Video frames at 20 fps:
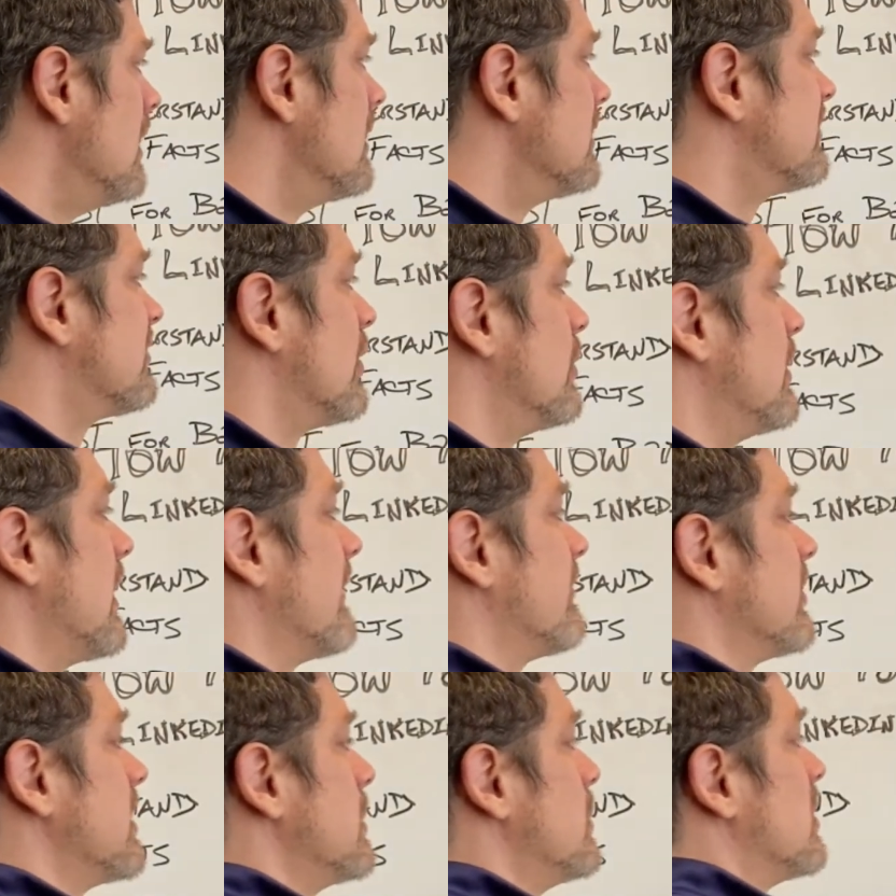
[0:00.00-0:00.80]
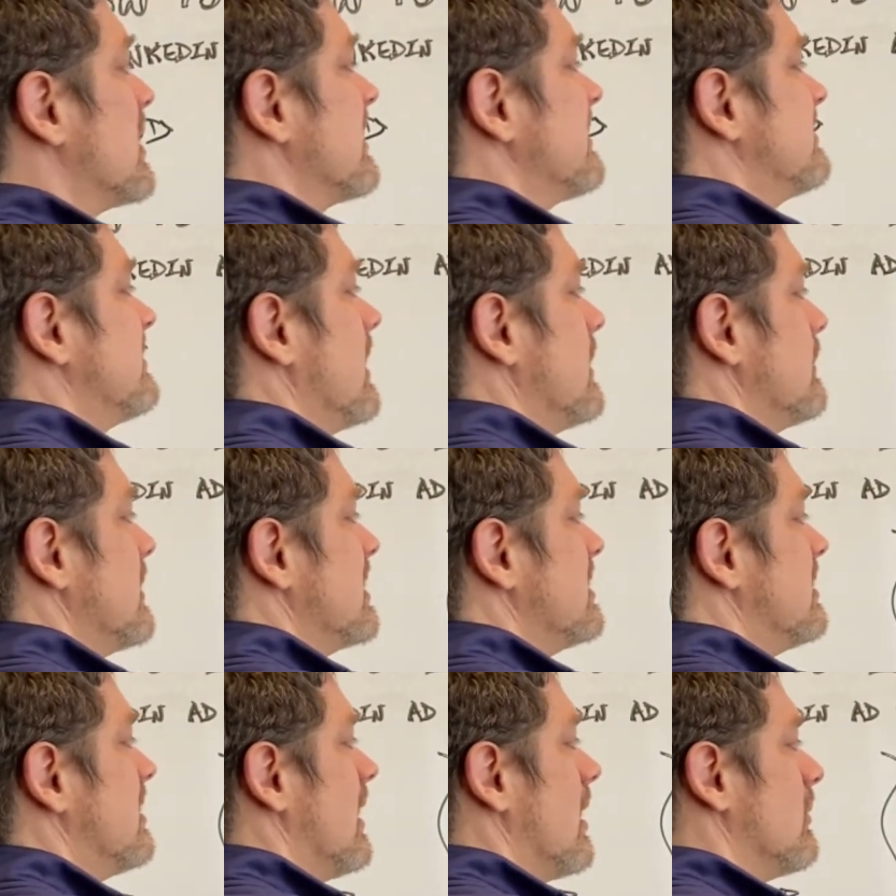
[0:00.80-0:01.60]
So definitely want to
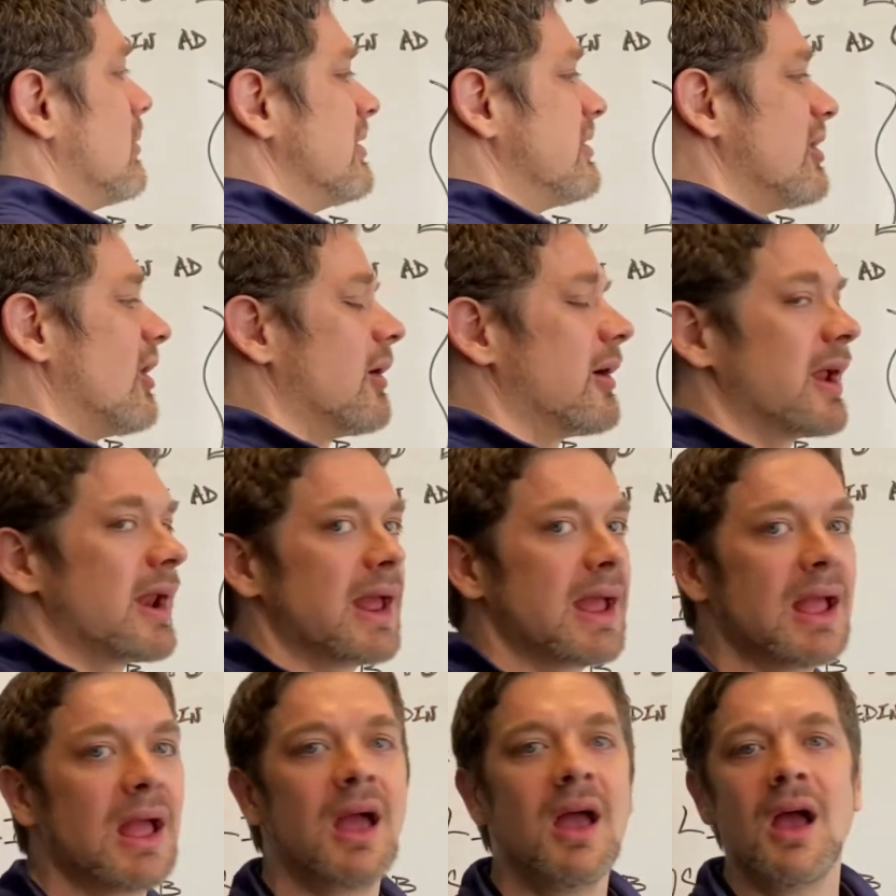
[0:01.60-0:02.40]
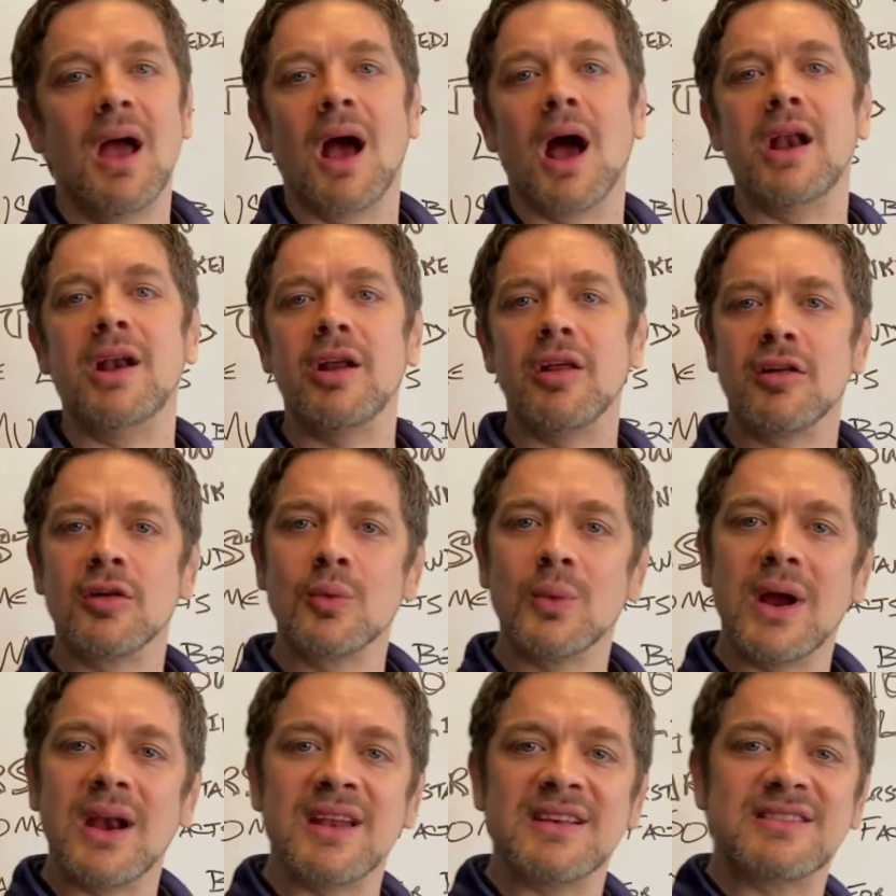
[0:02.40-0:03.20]
segment retargeting. Another
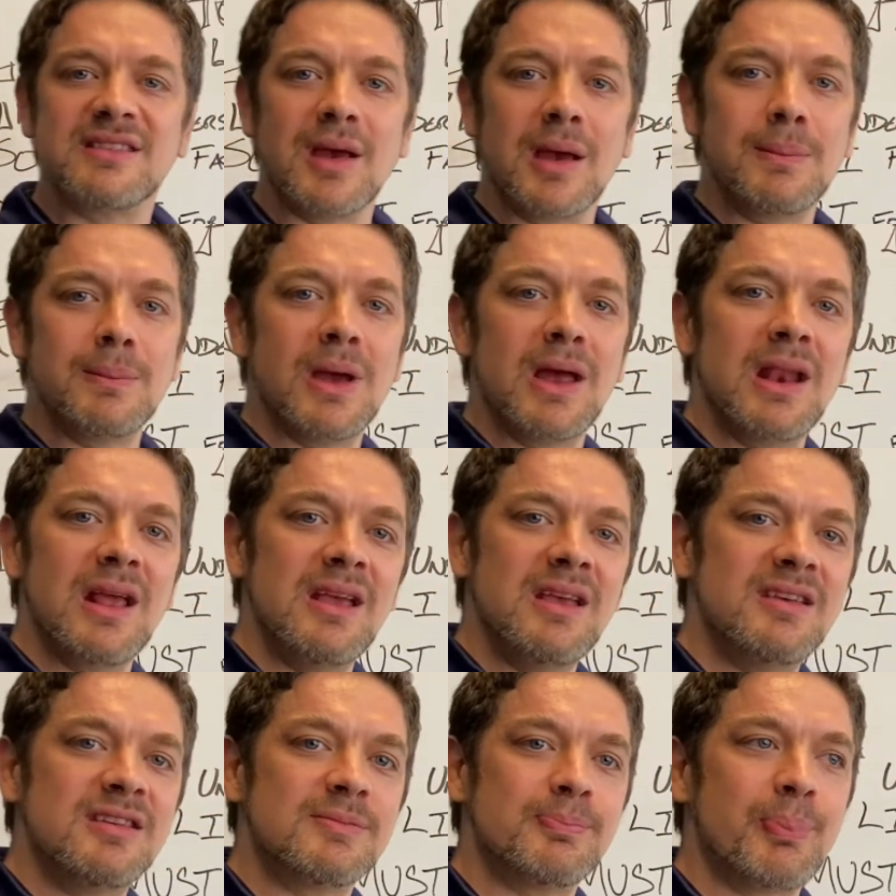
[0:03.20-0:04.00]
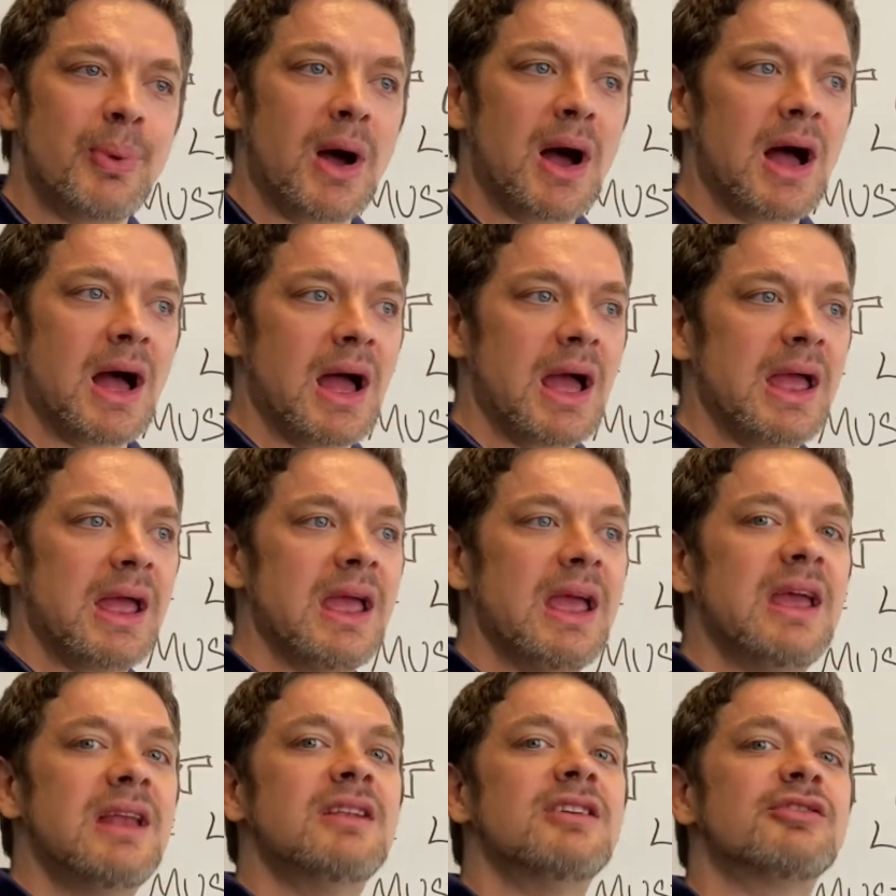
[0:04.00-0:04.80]
way to segment is by
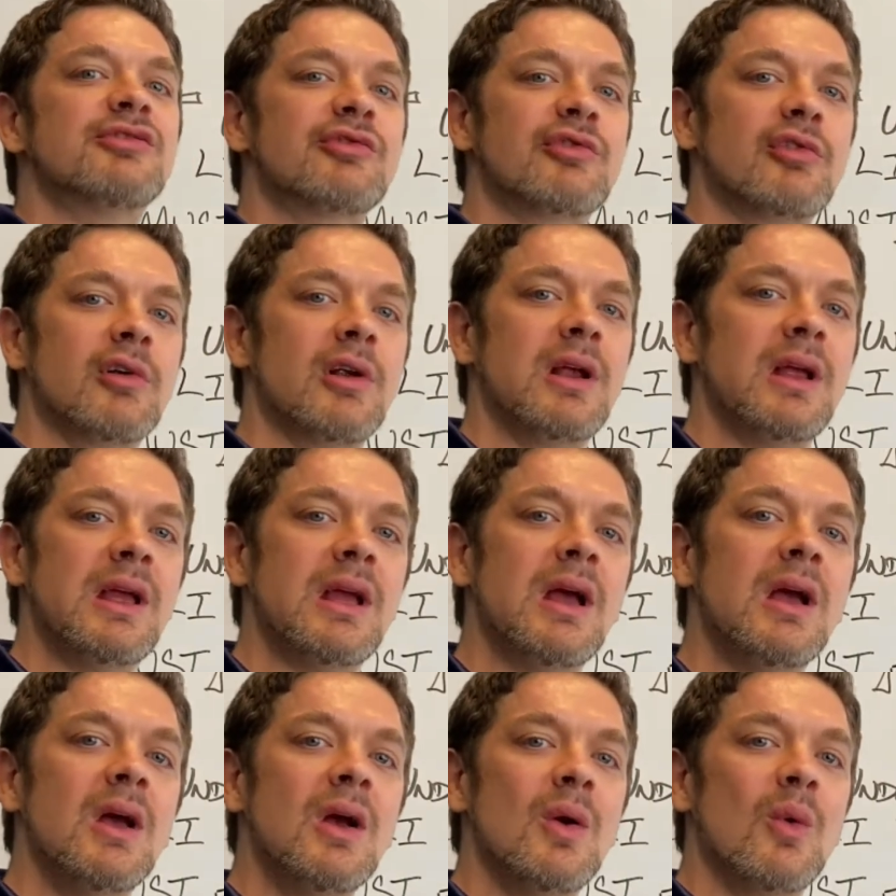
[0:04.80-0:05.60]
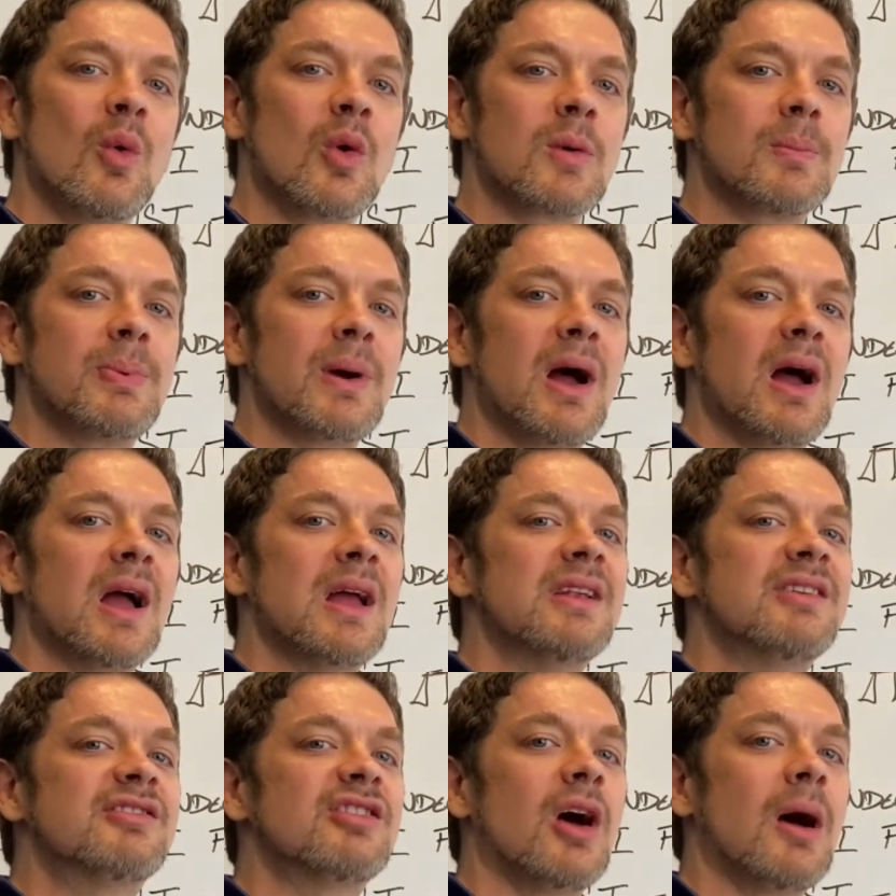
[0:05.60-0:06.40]
industry or by
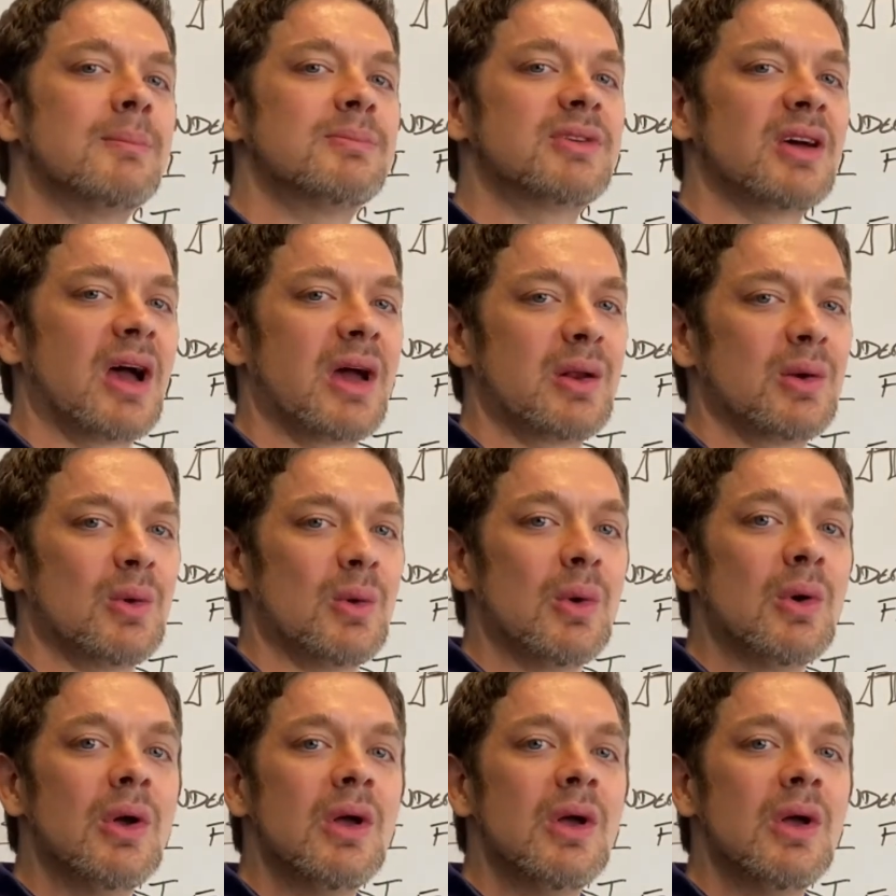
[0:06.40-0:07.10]
job title.